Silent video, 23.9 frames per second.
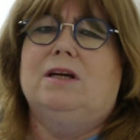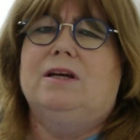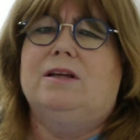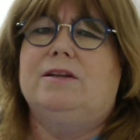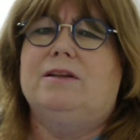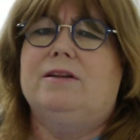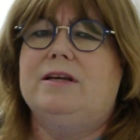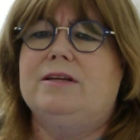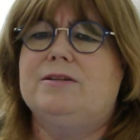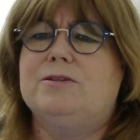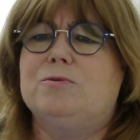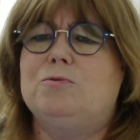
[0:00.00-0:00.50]

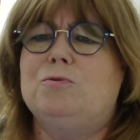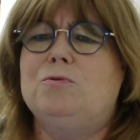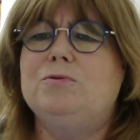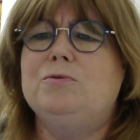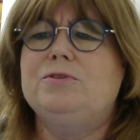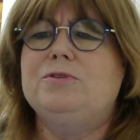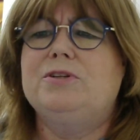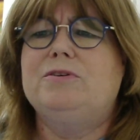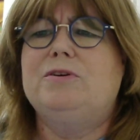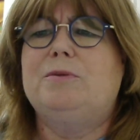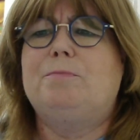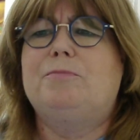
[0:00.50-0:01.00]
There's
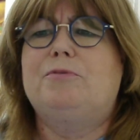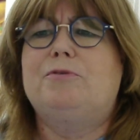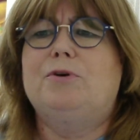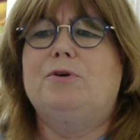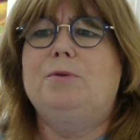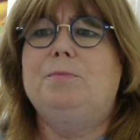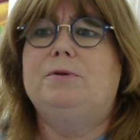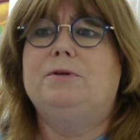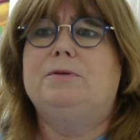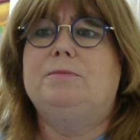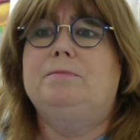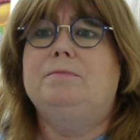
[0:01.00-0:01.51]
also a
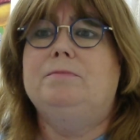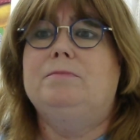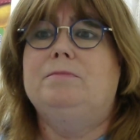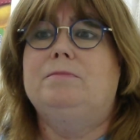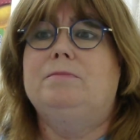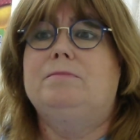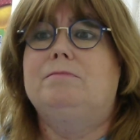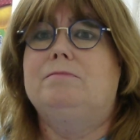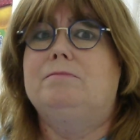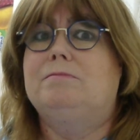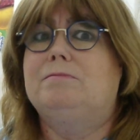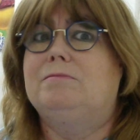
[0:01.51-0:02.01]
problem
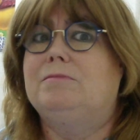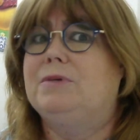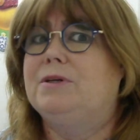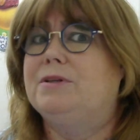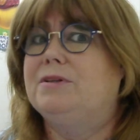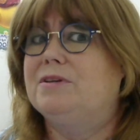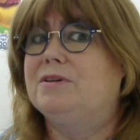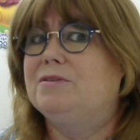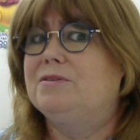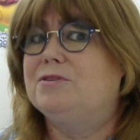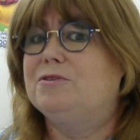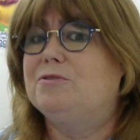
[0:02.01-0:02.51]

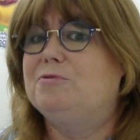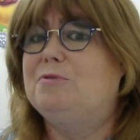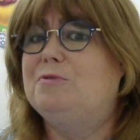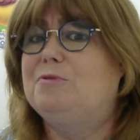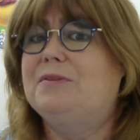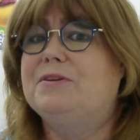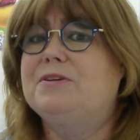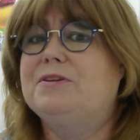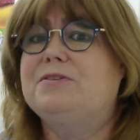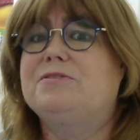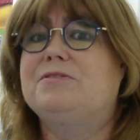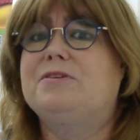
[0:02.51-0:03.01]
with those who
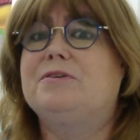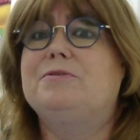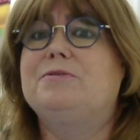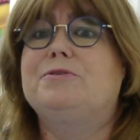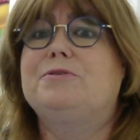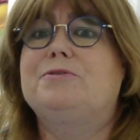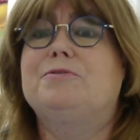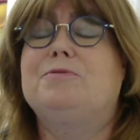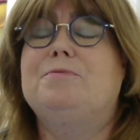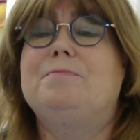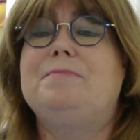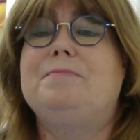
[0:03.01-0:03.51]
run the
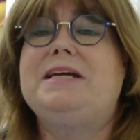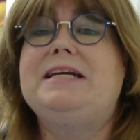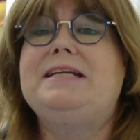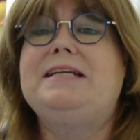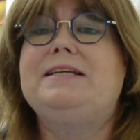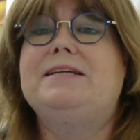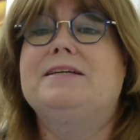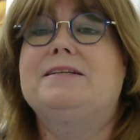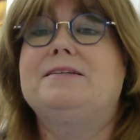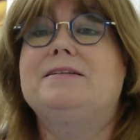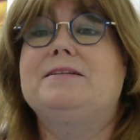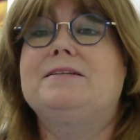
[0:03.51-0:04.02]
social
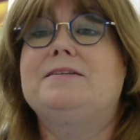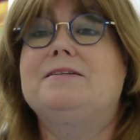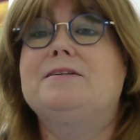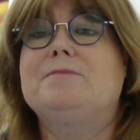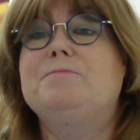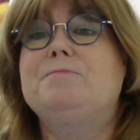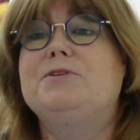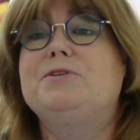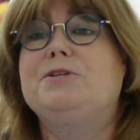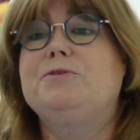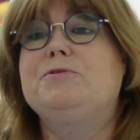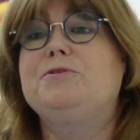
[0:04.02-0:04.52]
media
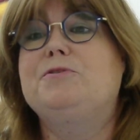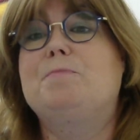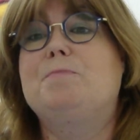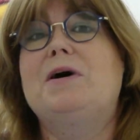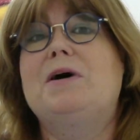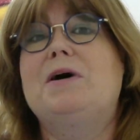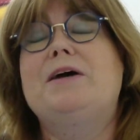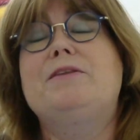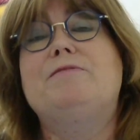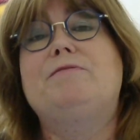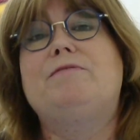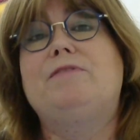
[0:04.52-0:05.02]
systems used
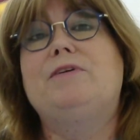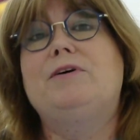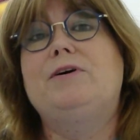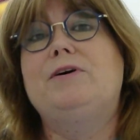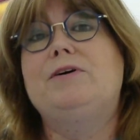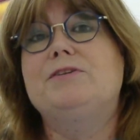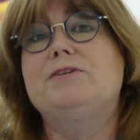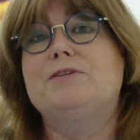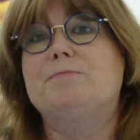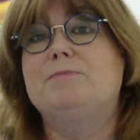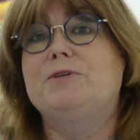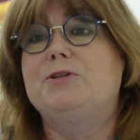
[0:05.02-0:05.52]
by the
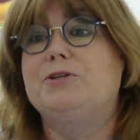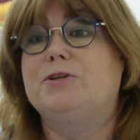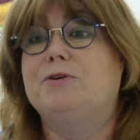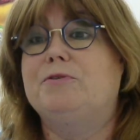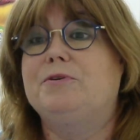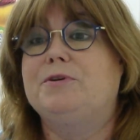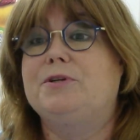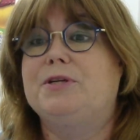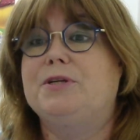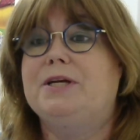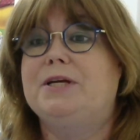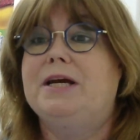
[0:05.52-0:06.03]
vast
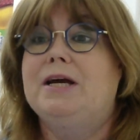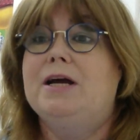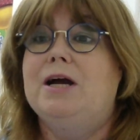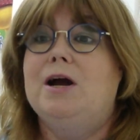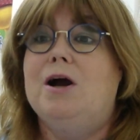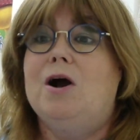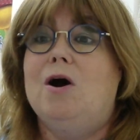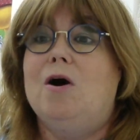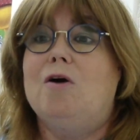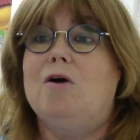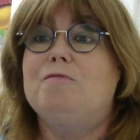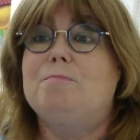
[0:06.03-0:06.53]
majority
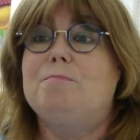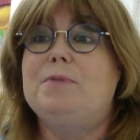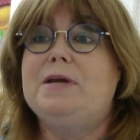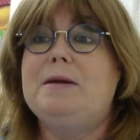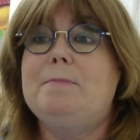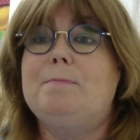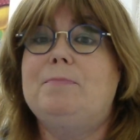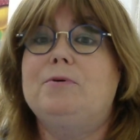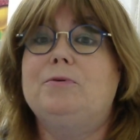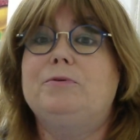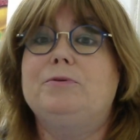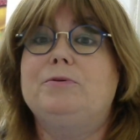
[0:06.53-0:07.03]
of
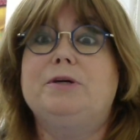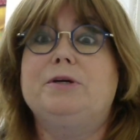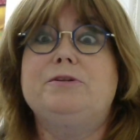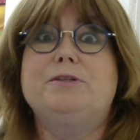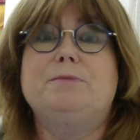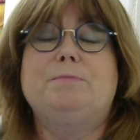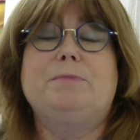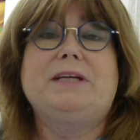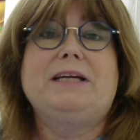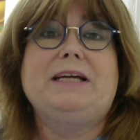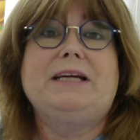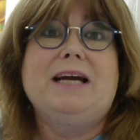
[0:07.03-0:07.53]
people,
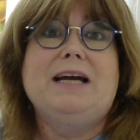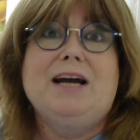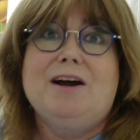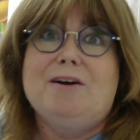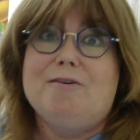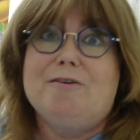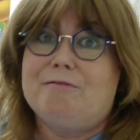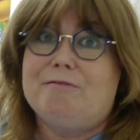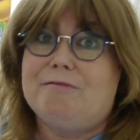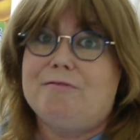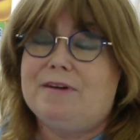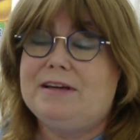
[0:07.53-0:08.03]
notably
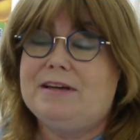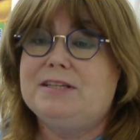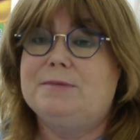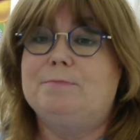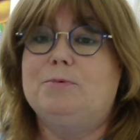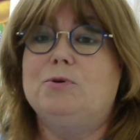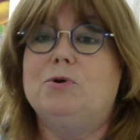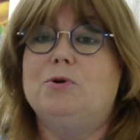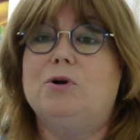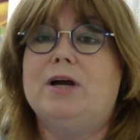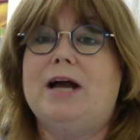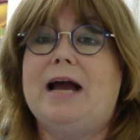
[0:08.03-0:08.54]

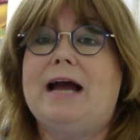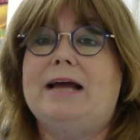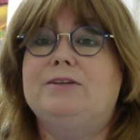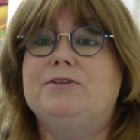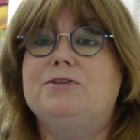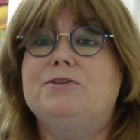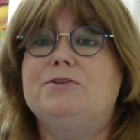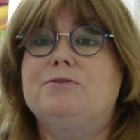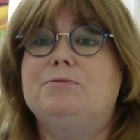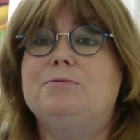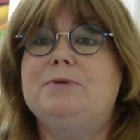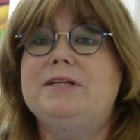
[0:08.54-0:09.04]
Facebook
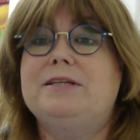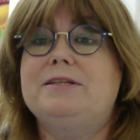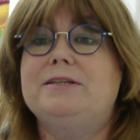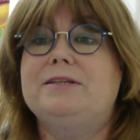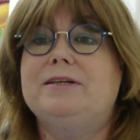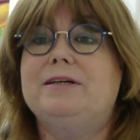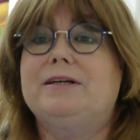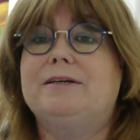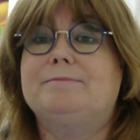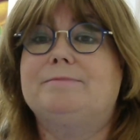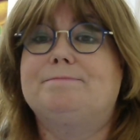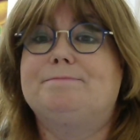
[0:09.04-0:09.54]
and
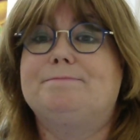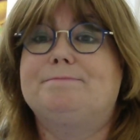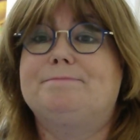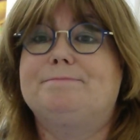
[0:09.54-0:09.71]
Twitter.